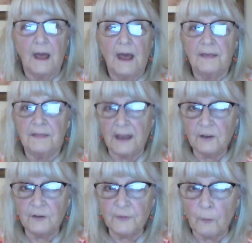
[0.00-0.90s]
Thank
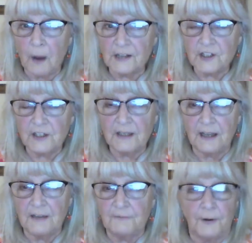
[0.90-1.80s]
you for watching
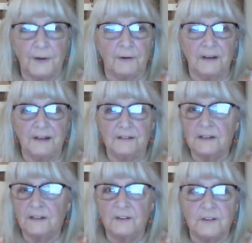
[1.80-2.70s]
and for your
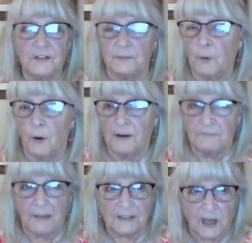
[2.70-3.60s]
continued support of
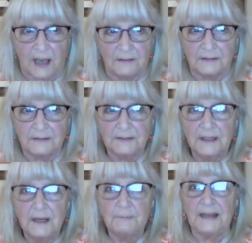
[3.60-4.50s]
my channel
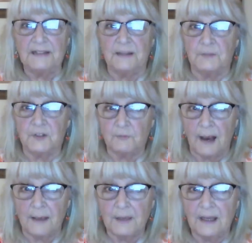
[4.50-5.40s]
by
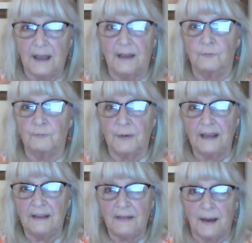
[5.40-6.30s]
subscribing and
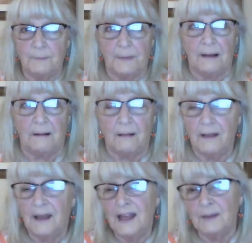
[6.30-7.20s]
ringing that bell.
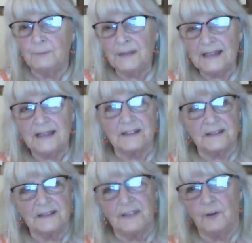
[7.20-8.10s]
And please
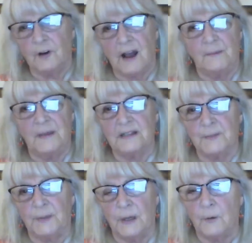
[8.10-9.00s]
leave your comments
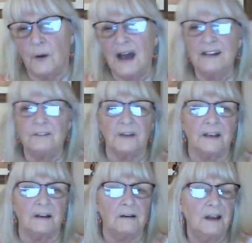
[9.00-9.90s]
below. I don't
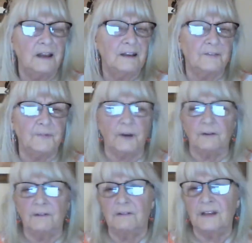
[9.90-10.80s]
care if
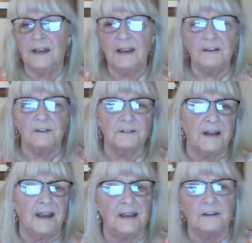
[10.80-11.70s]
they're yay or
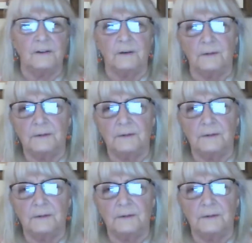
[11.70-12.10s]
nay or